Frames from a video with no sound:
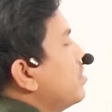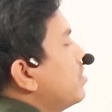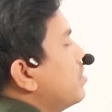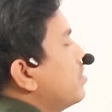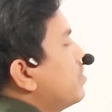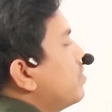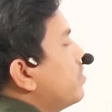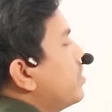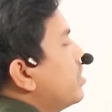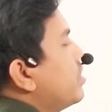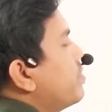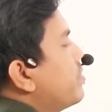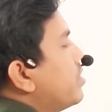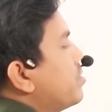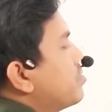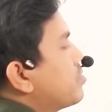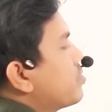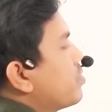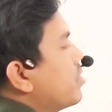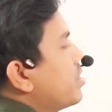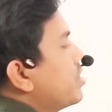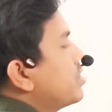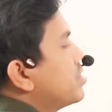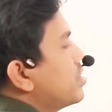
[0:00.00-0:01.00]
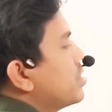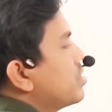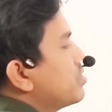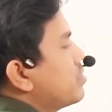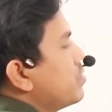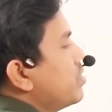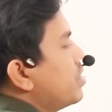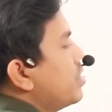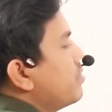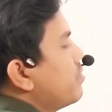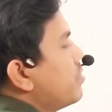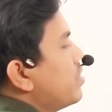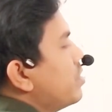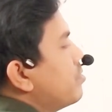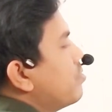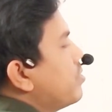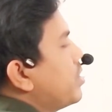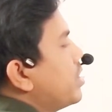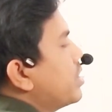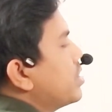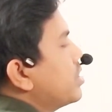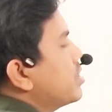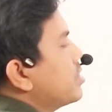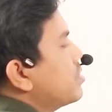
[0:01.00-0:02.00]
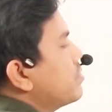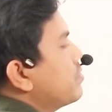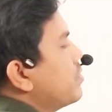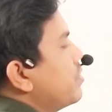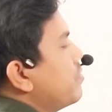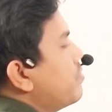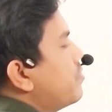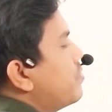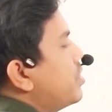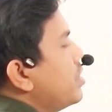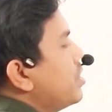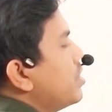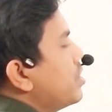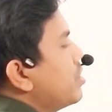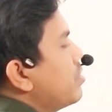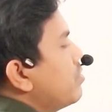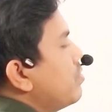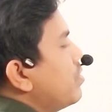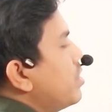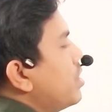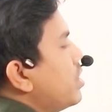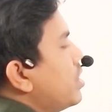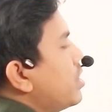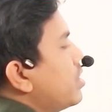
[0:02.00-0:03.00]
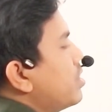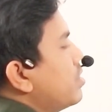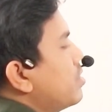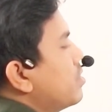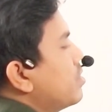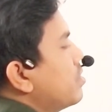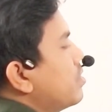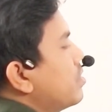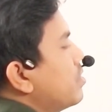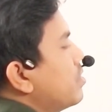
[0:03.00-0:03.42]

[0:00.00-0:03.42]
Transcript: 25 square is 625 minus 50 QR